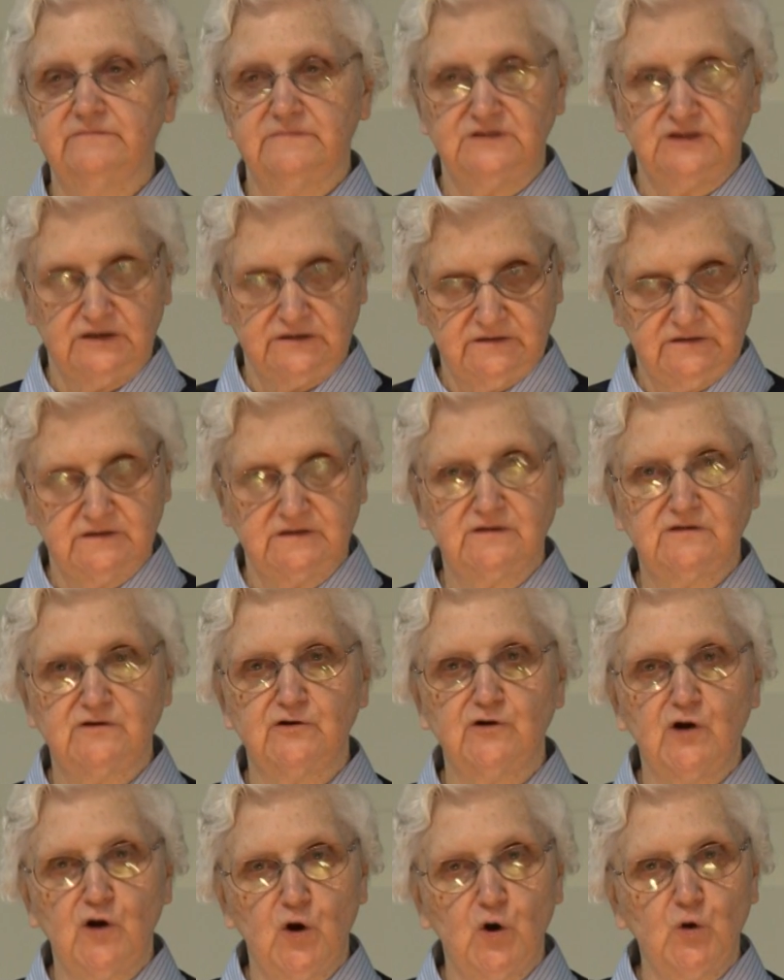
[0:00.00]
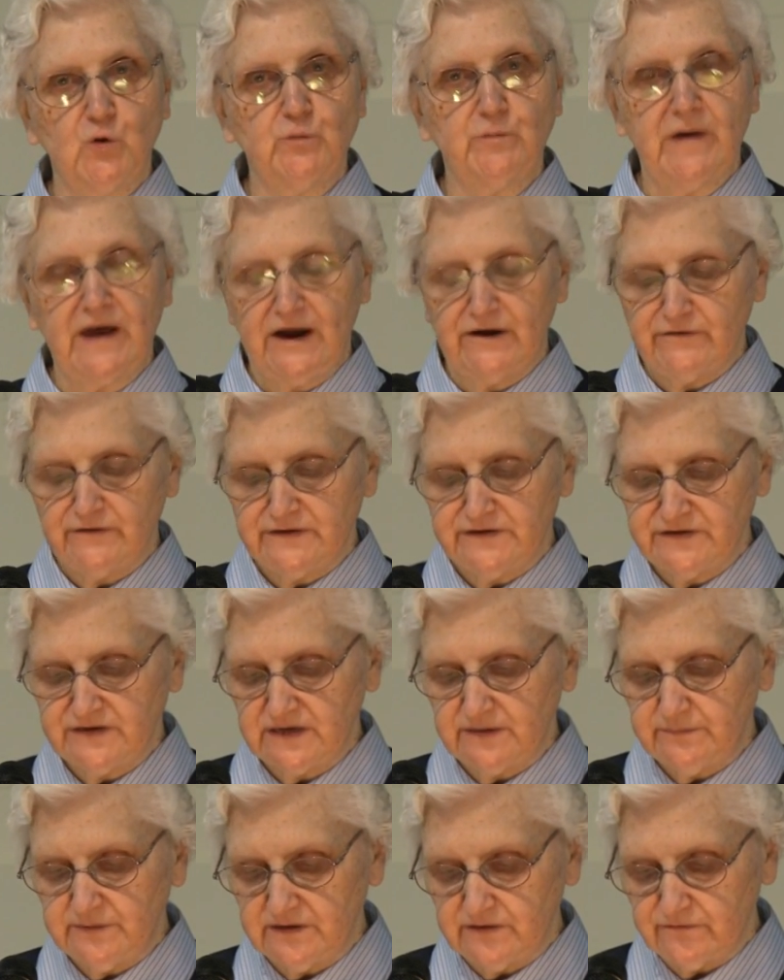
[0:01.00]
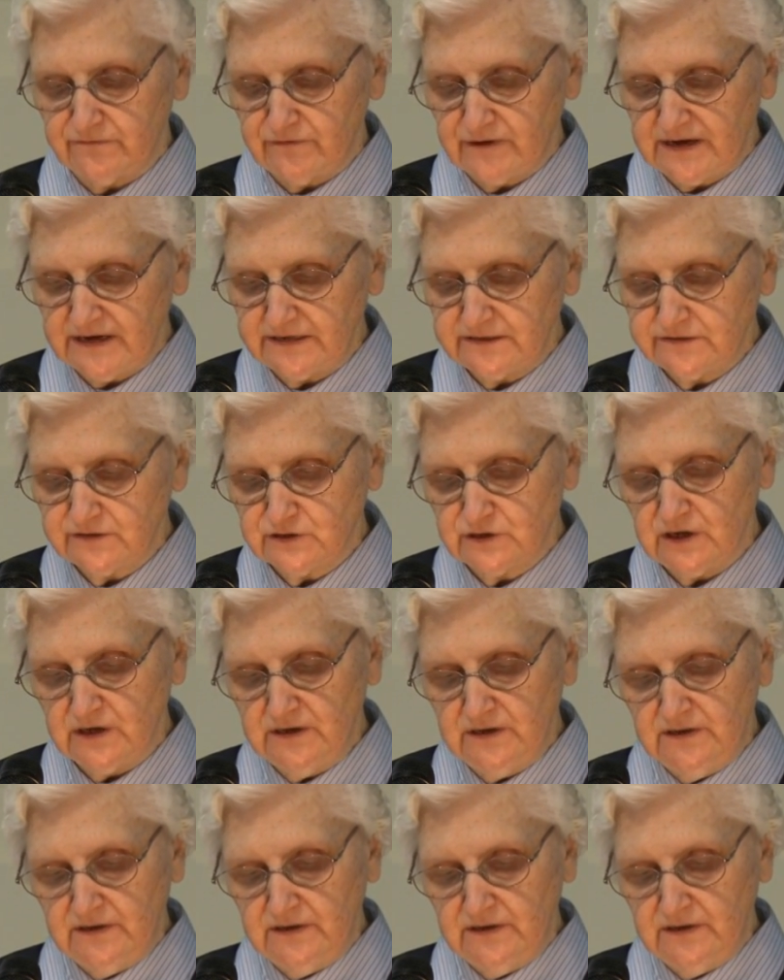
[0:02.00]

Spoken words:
just as her own marriage had been arranged,